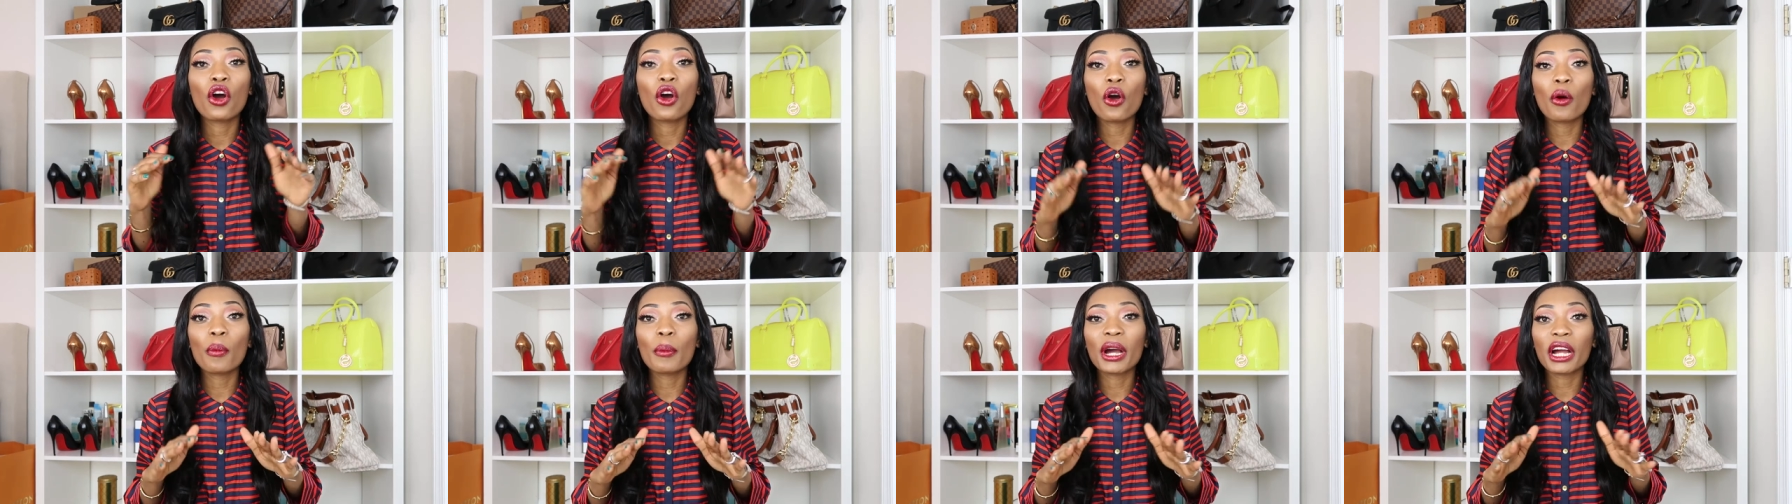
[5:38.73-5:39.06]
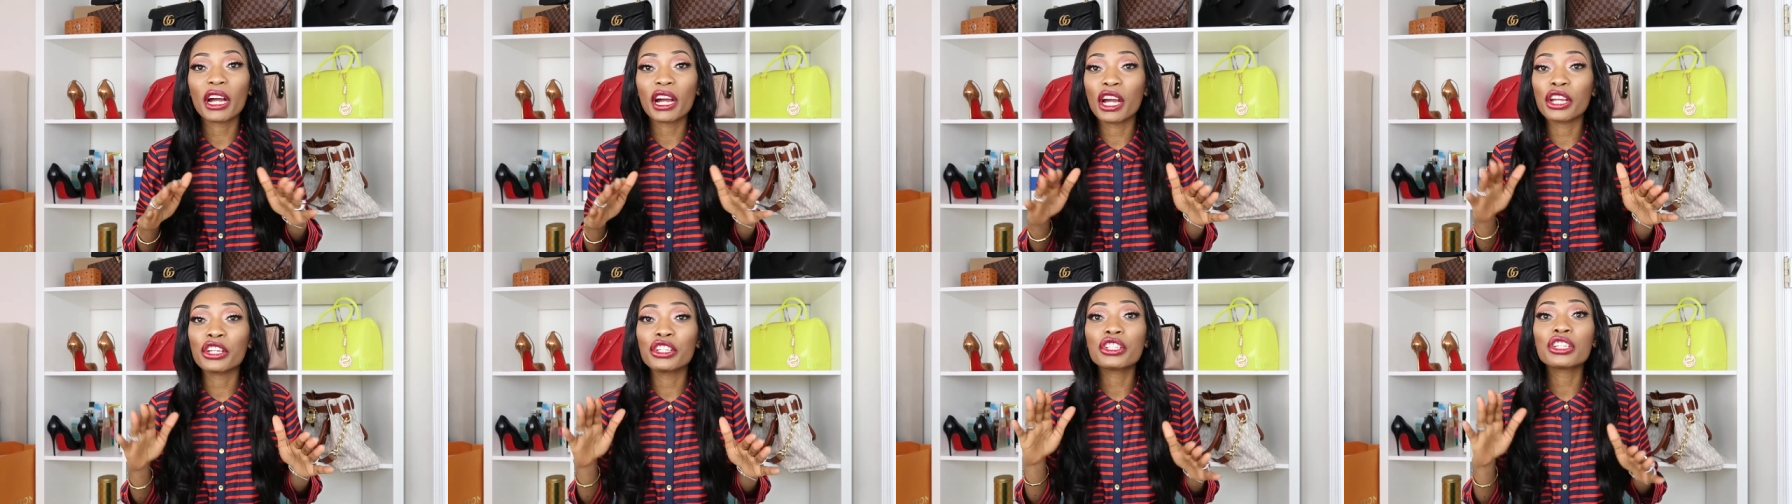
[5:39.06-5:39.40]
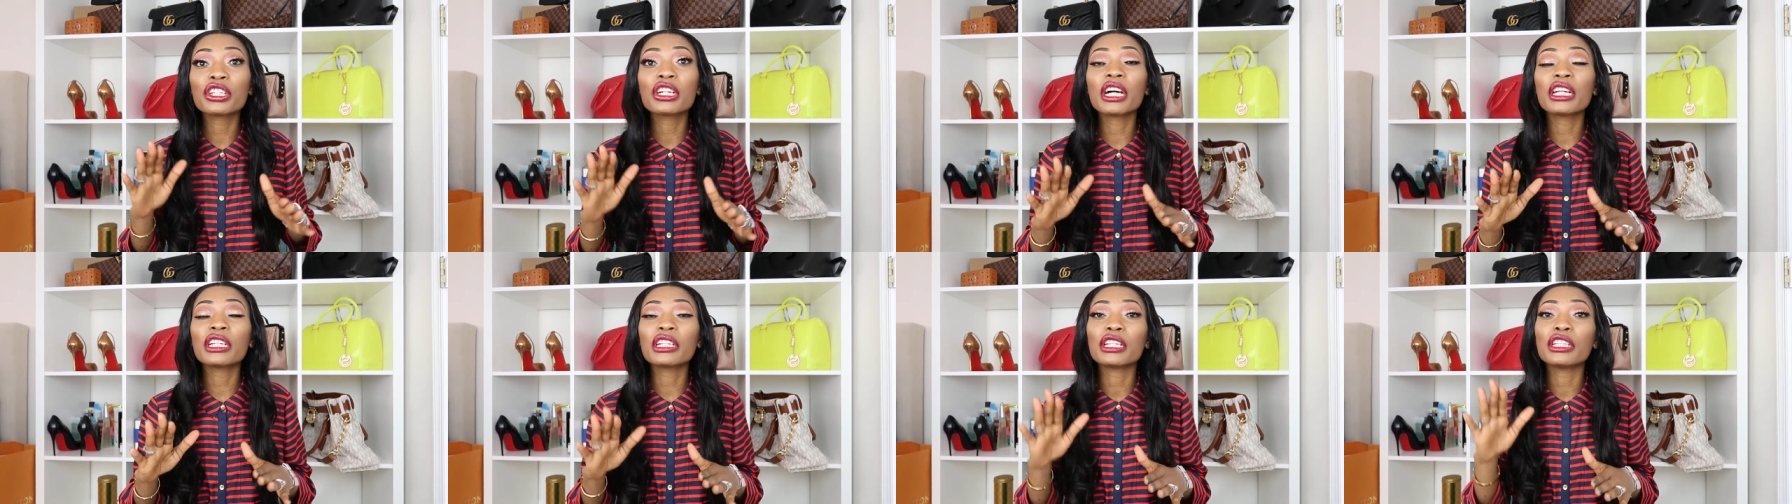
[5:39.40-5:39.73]
oh my god
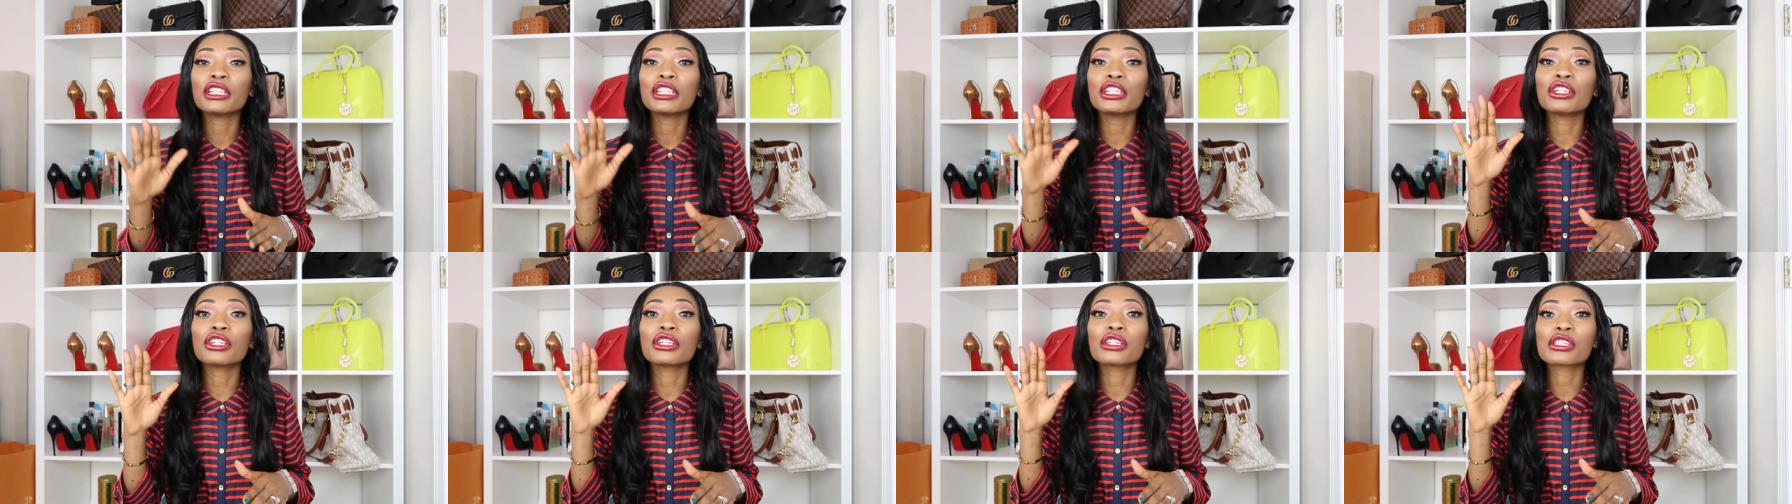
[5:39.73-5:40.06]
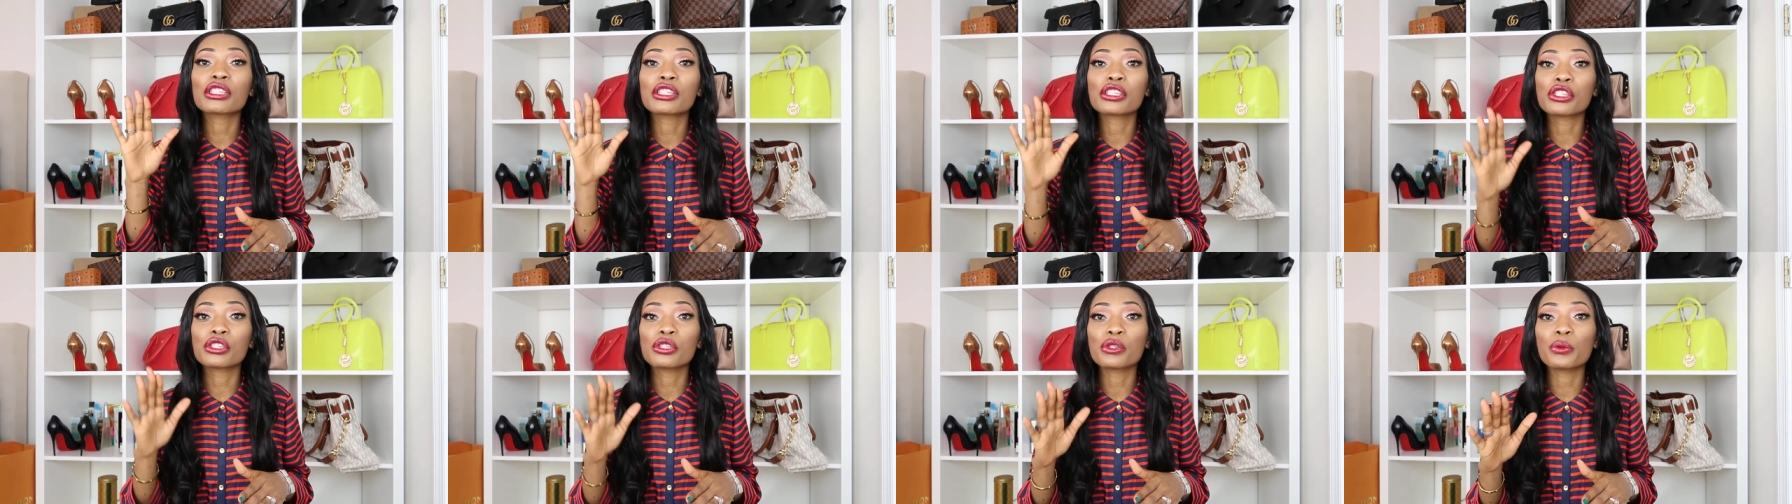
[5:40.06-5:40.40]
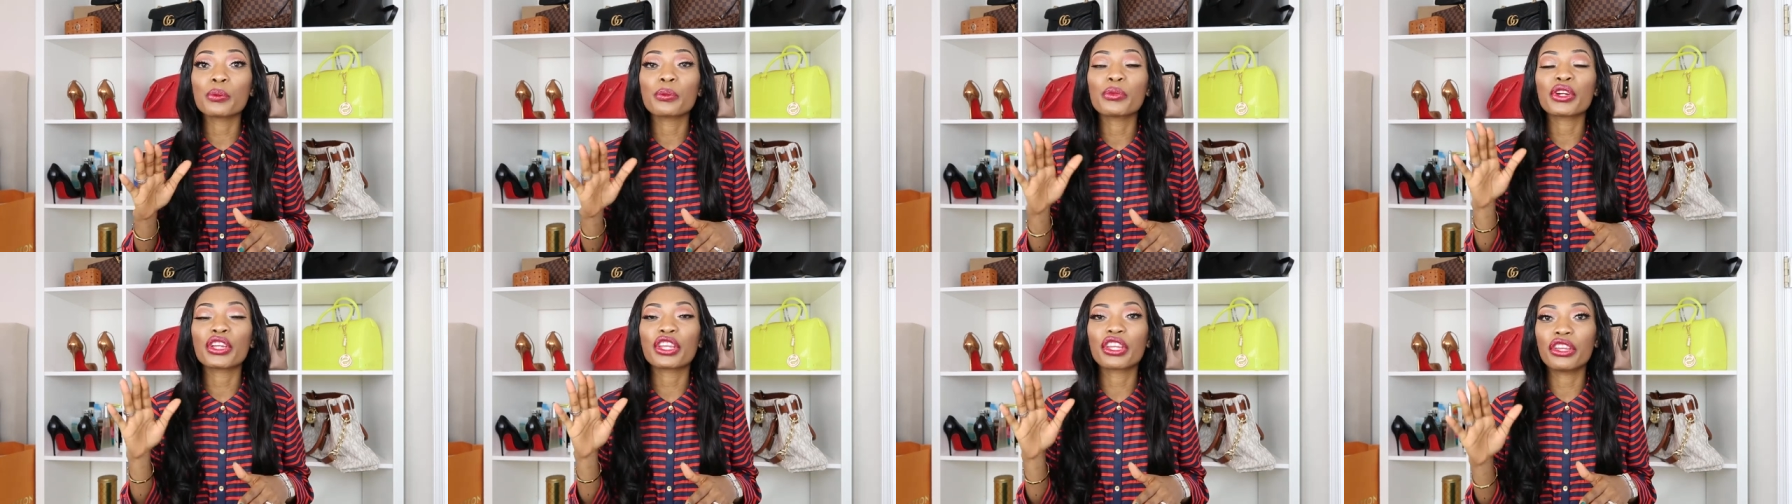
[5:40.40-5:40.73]
you're gonna look
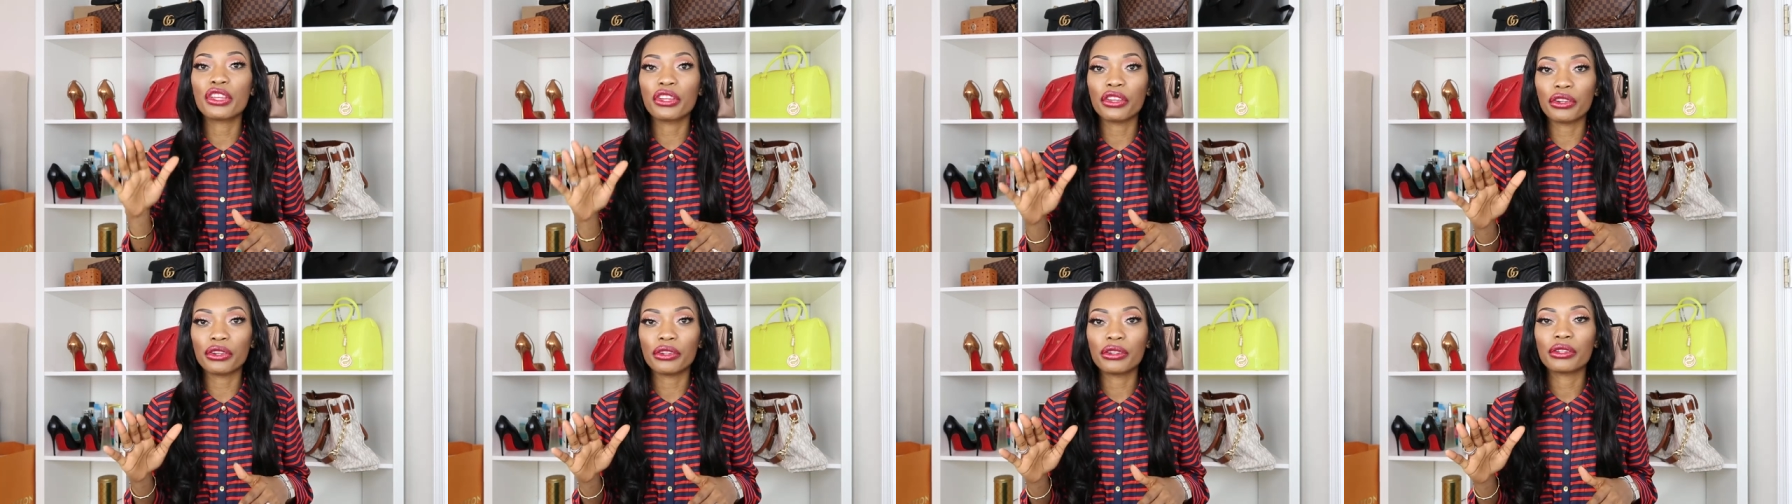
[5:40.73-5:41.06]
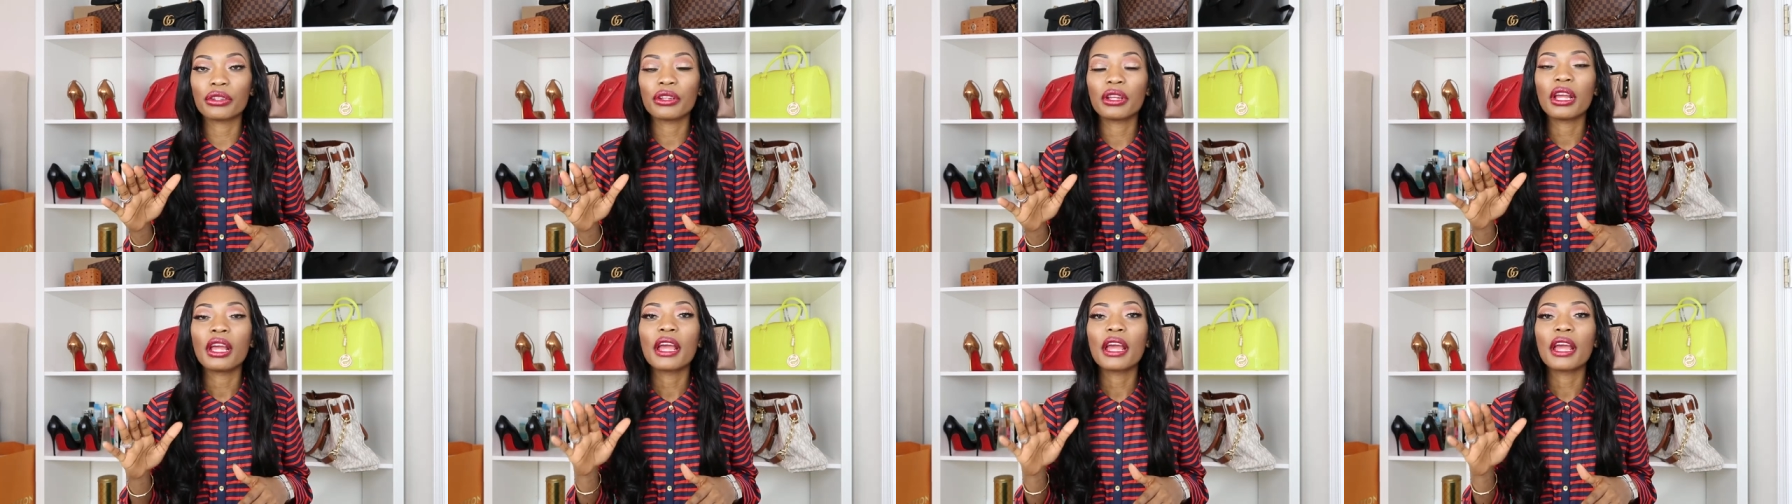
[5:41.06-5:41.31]
super cute